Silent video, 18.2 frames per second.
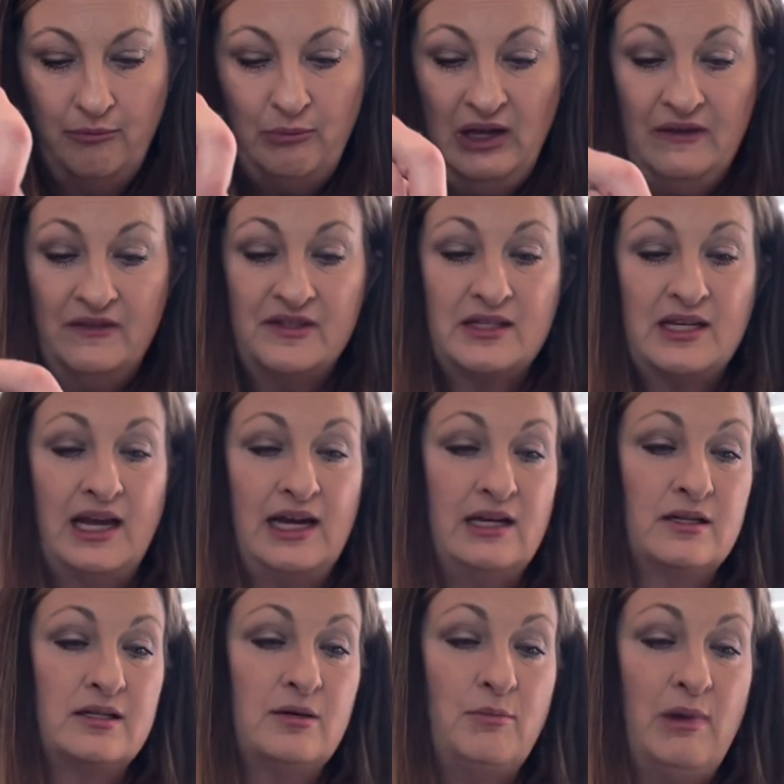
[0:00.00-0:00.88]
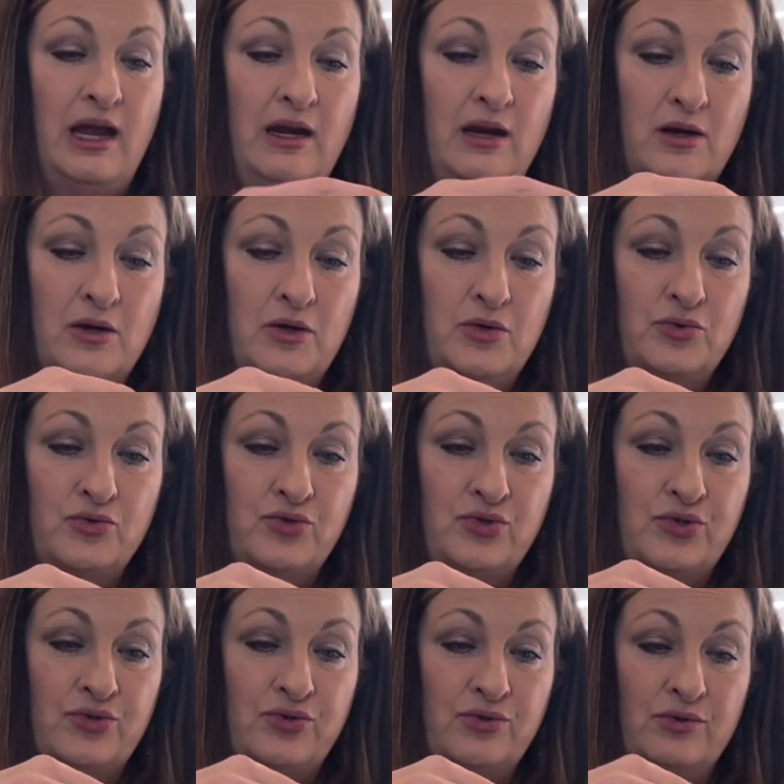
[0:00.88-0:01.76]
beefsteak
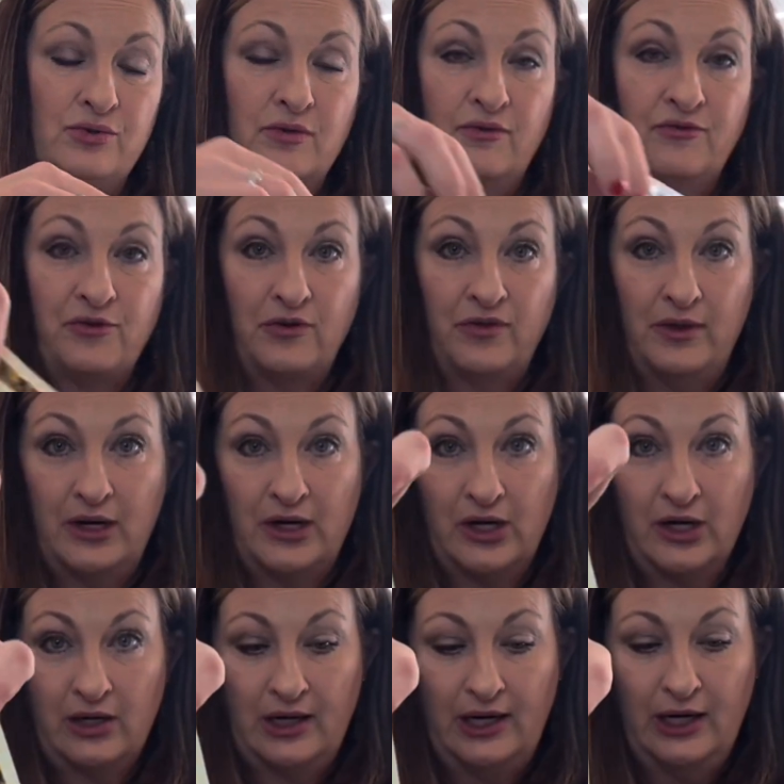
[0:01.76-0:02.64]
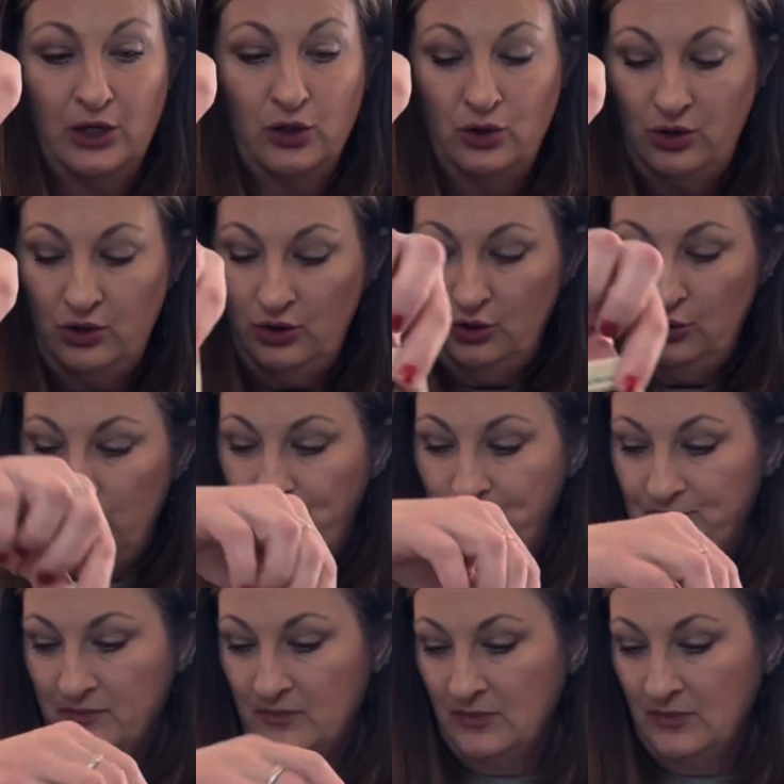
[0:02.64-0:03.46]
tomatoes for their heirloom.